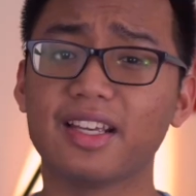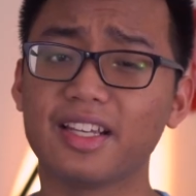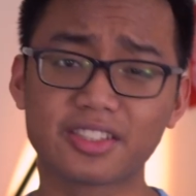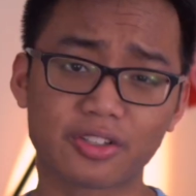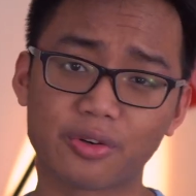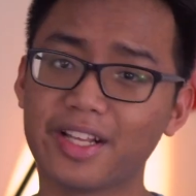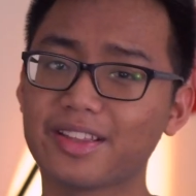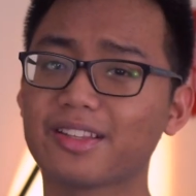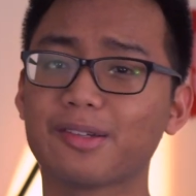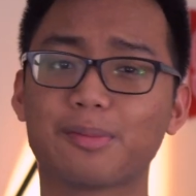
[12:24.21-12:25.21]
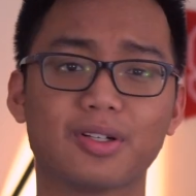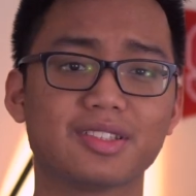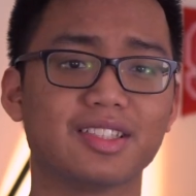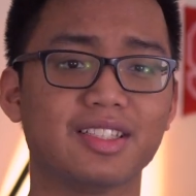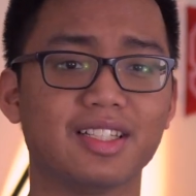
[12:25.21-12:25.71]
It's great that the
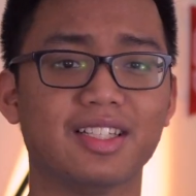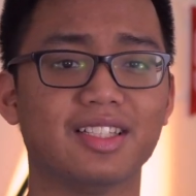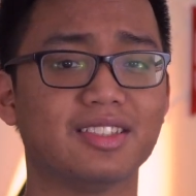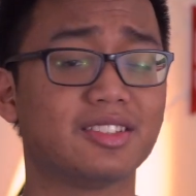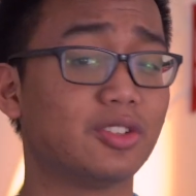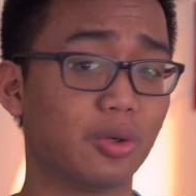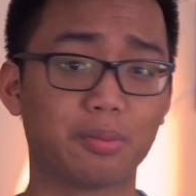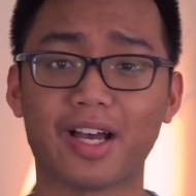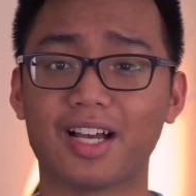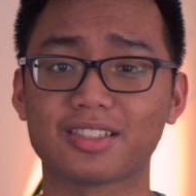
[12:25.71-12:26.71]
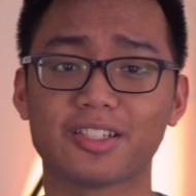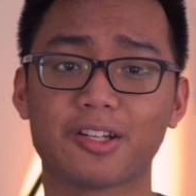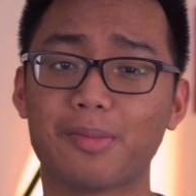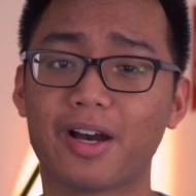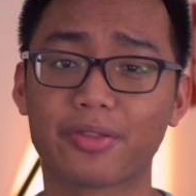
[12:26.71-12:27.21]
person is so
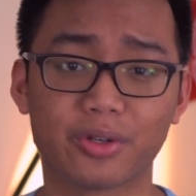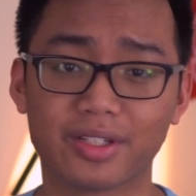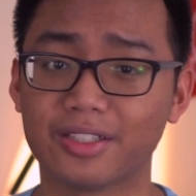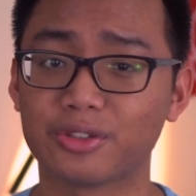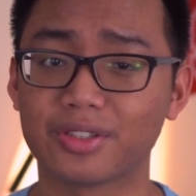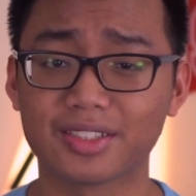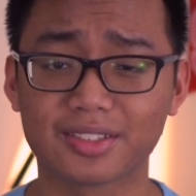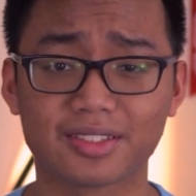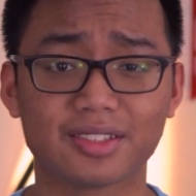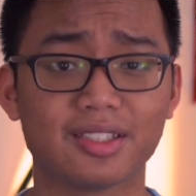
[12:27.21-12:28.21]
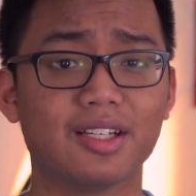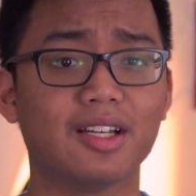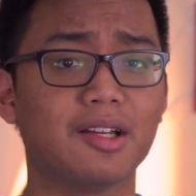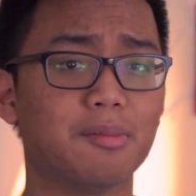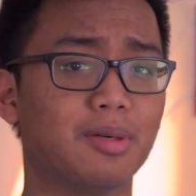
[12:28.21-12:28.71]
passionate about their interests,
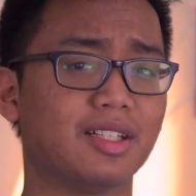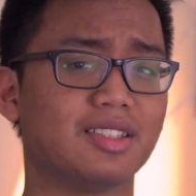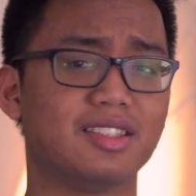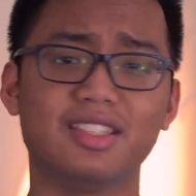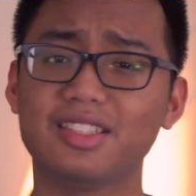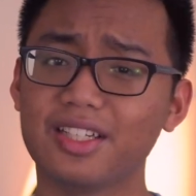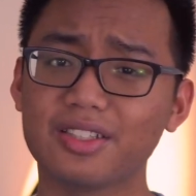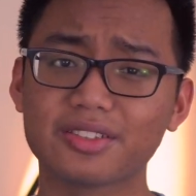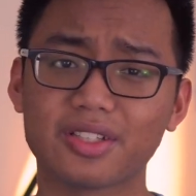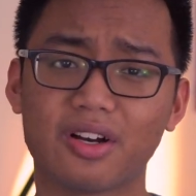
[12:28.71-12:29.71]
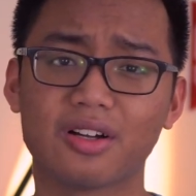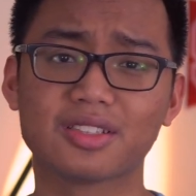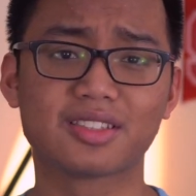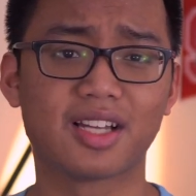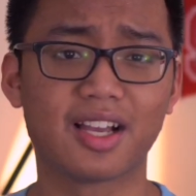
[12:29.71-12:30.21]
but details
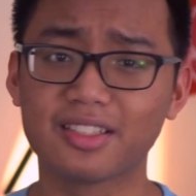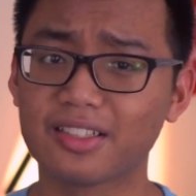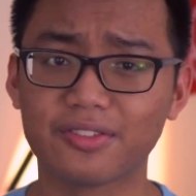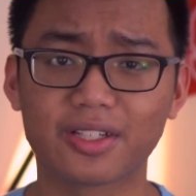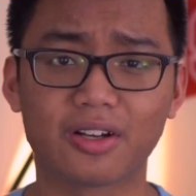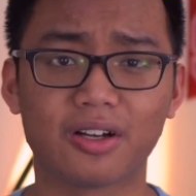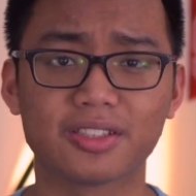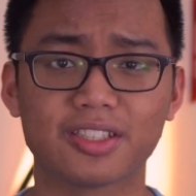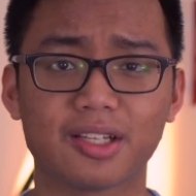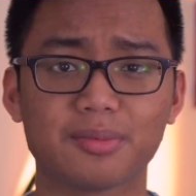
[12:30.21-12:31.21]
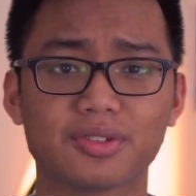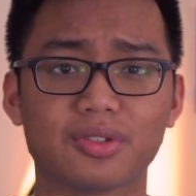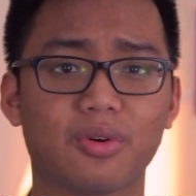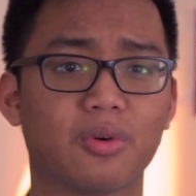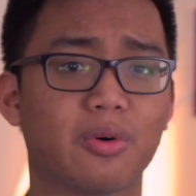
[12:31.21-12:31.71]
on scientific concepts
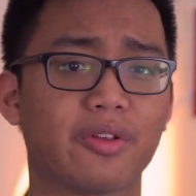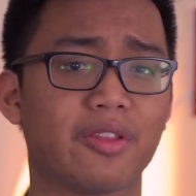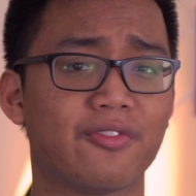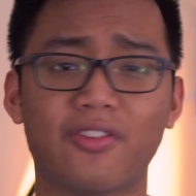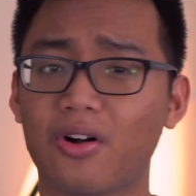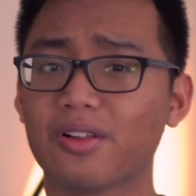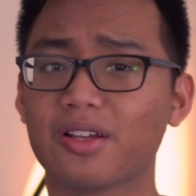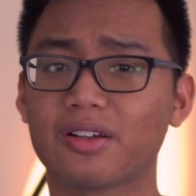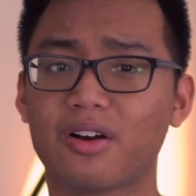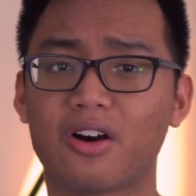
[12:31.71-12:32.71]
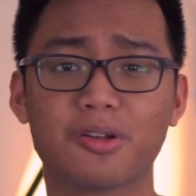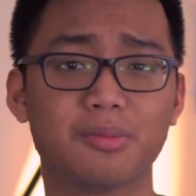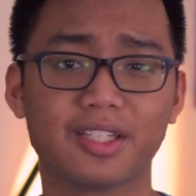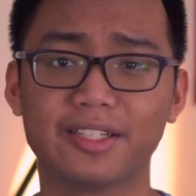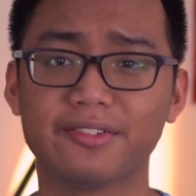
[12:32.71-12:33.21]
or the falling
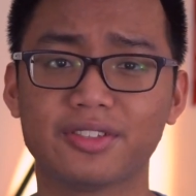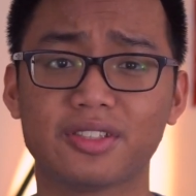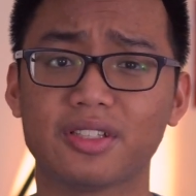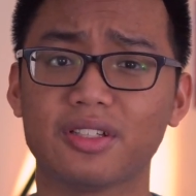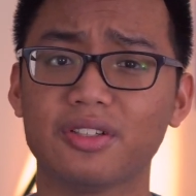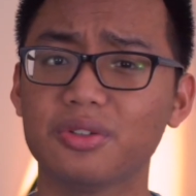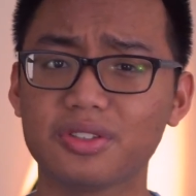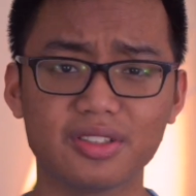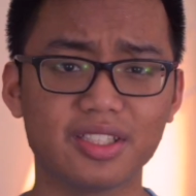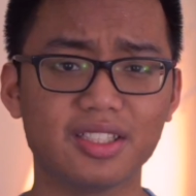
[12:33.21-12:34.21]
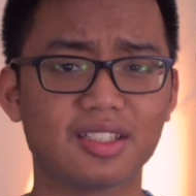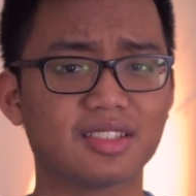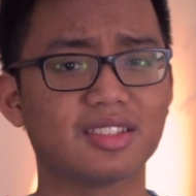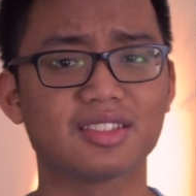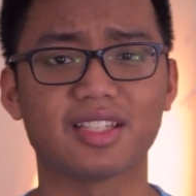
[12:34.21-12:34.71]
autumn leaves usually
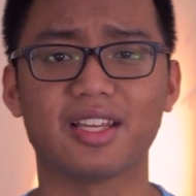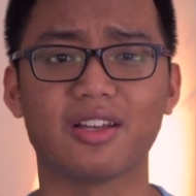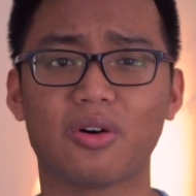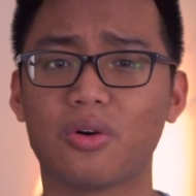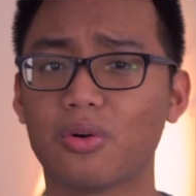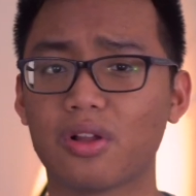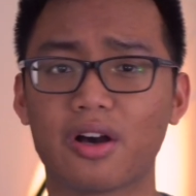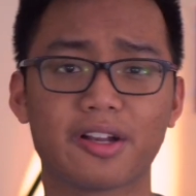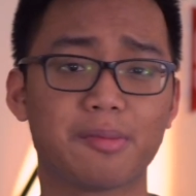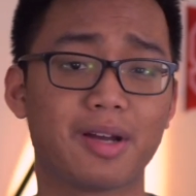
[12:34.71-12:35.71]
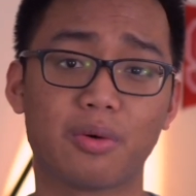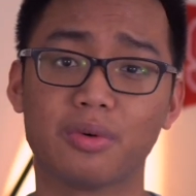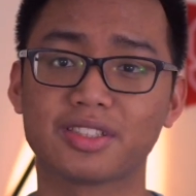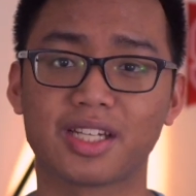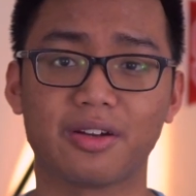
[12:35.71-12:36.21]
doesn't say a whole lot about
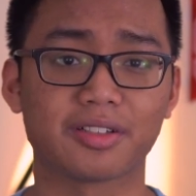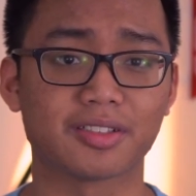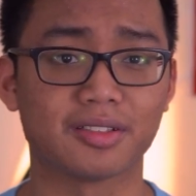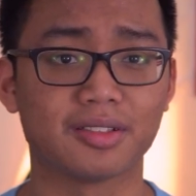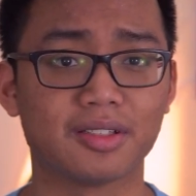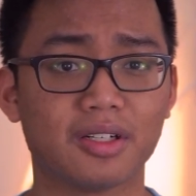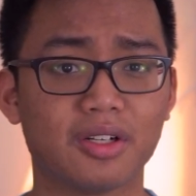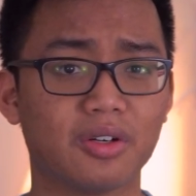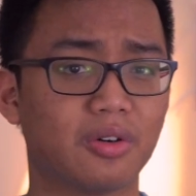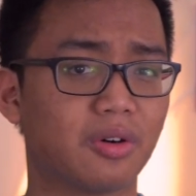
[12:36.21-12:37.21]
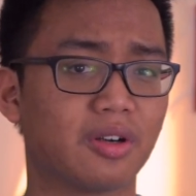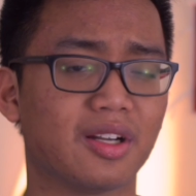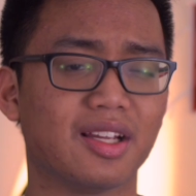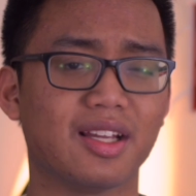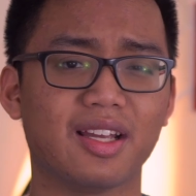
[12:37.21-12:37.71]
one's character,
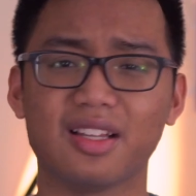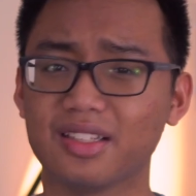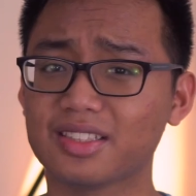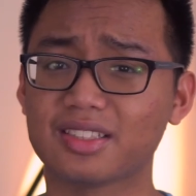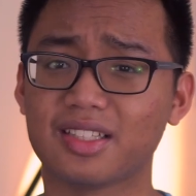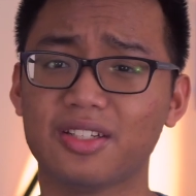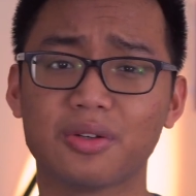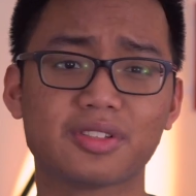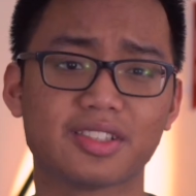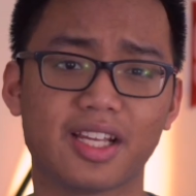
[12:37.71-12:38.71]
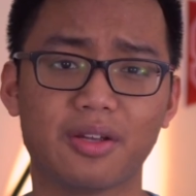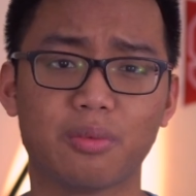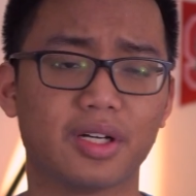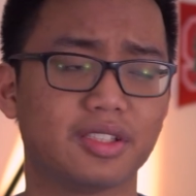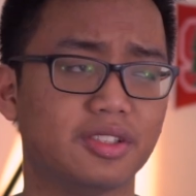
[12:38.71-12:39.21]
or at least they don't say
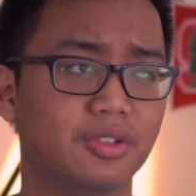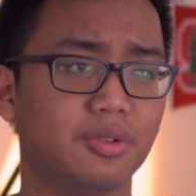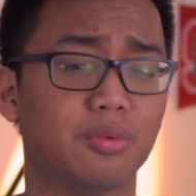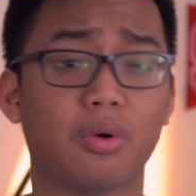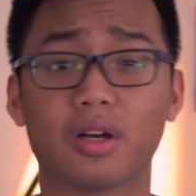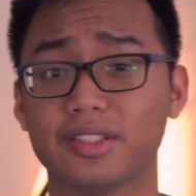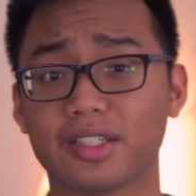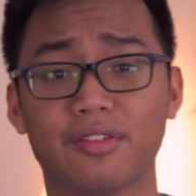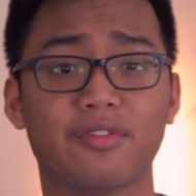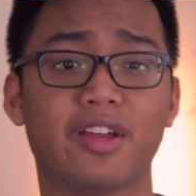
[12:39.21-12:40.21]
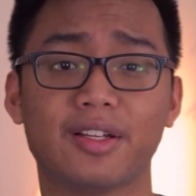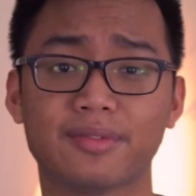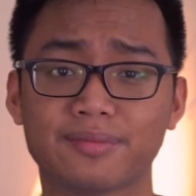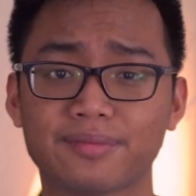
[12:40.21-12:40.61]
what you want to convey.